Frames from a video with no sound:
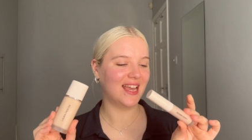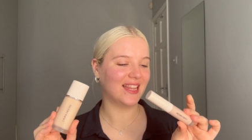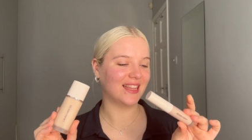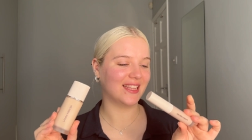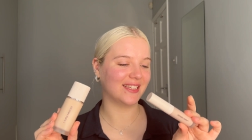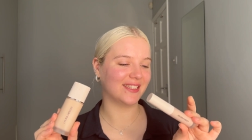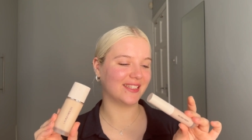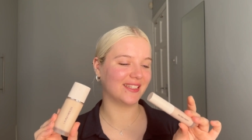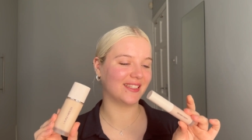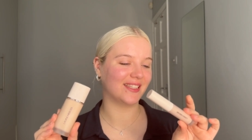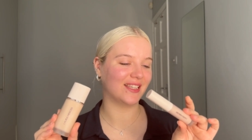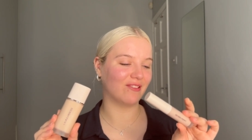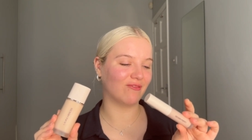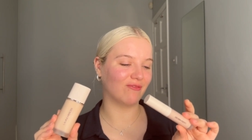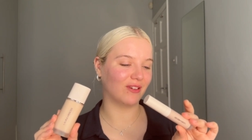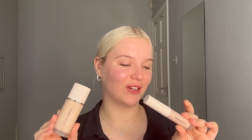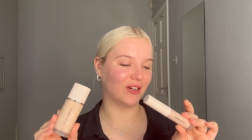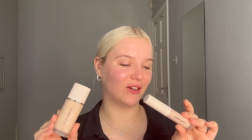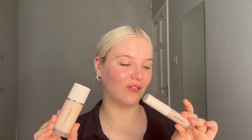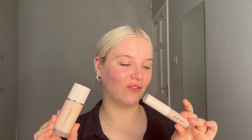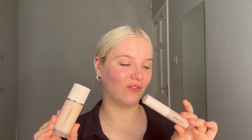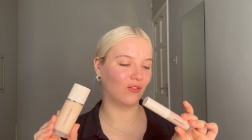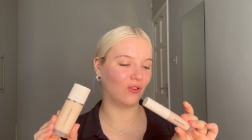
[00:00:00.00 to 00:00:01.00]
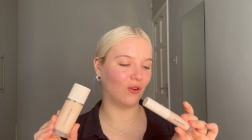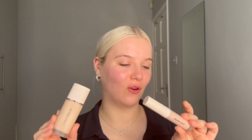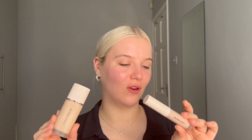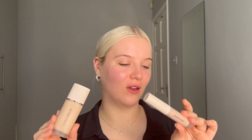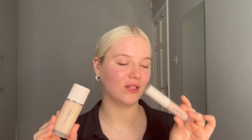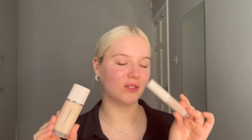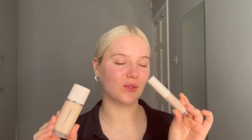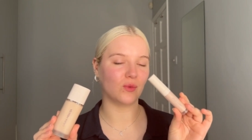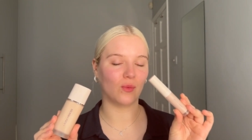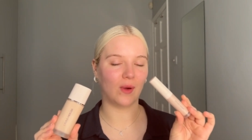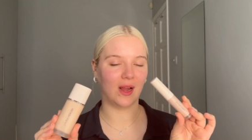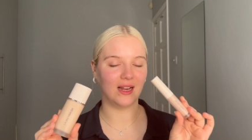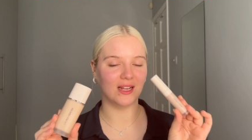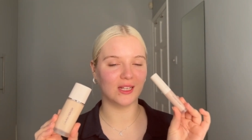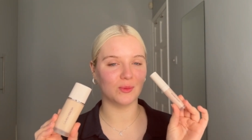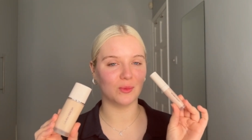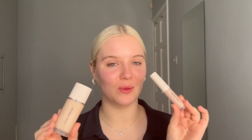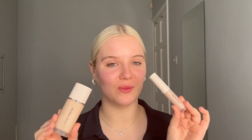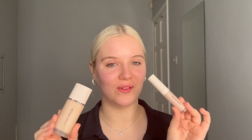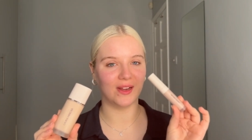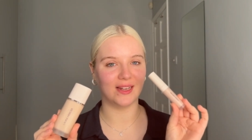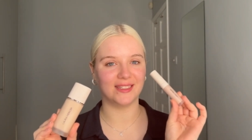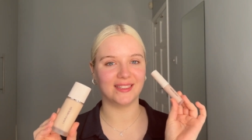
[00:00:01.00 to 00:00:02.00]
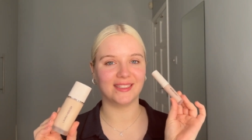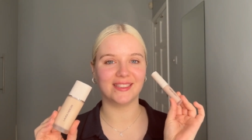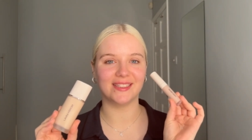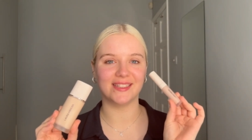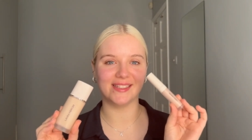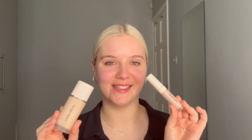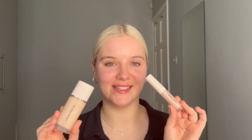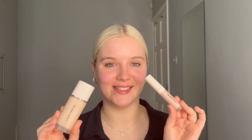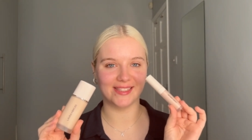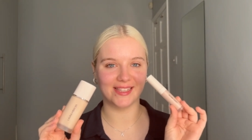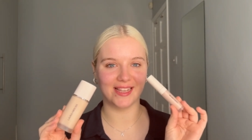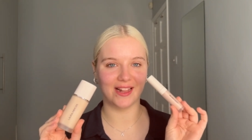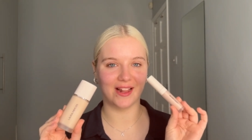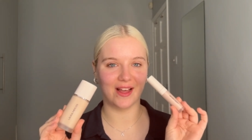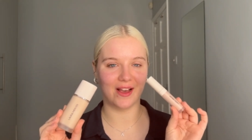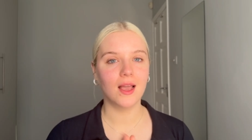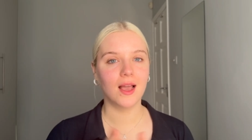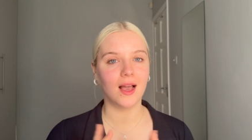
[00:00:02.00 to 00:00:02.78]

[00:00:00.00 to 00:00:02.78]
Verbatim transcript: This is the Real Flawless Weightless Perfecting Concealer.